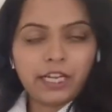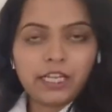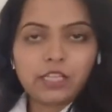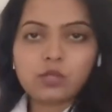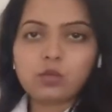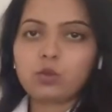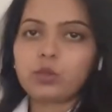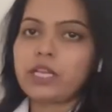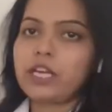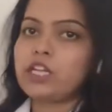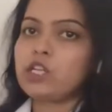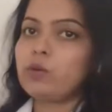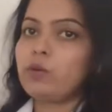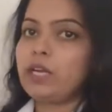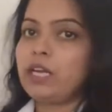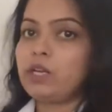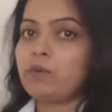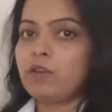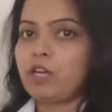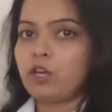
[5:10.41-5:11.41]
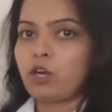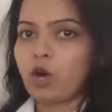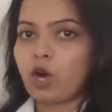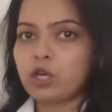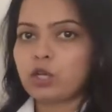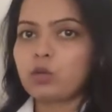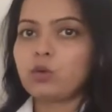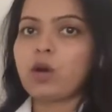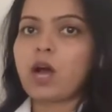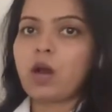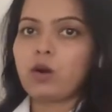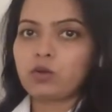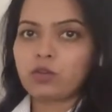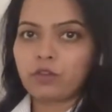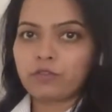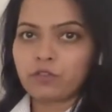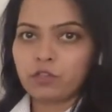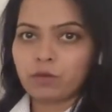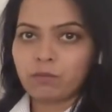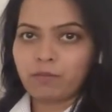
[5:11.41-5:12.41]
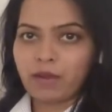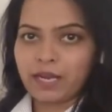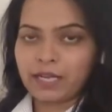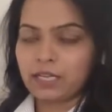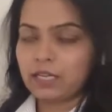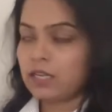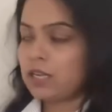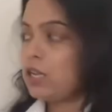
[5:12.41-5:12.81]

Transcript: so that it will not go out of your mind.